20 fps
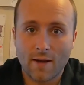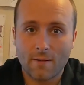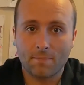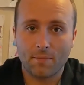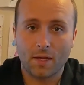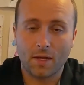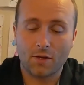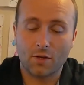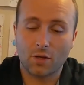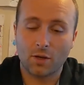
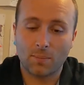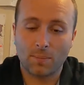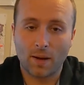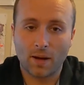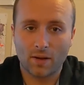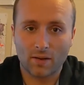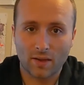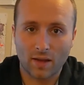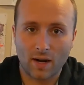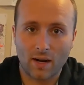And then you can
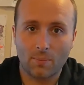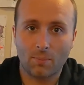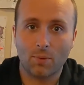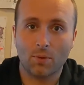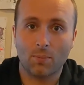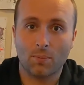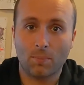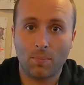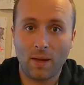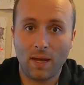pair that up
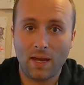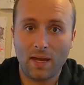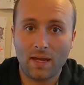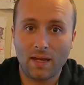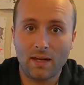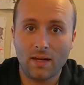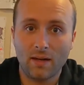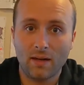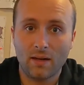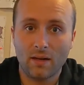with
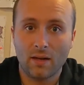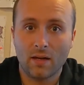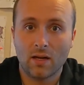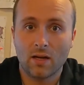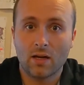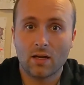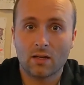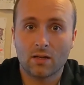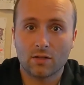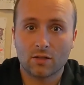paid
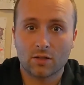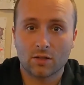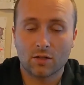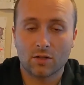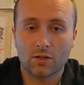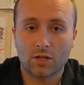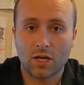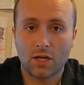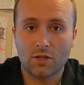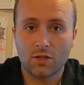
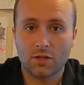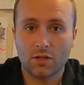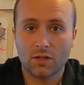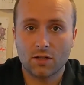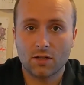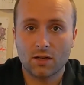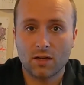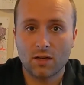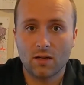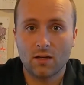search
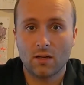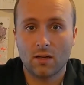engine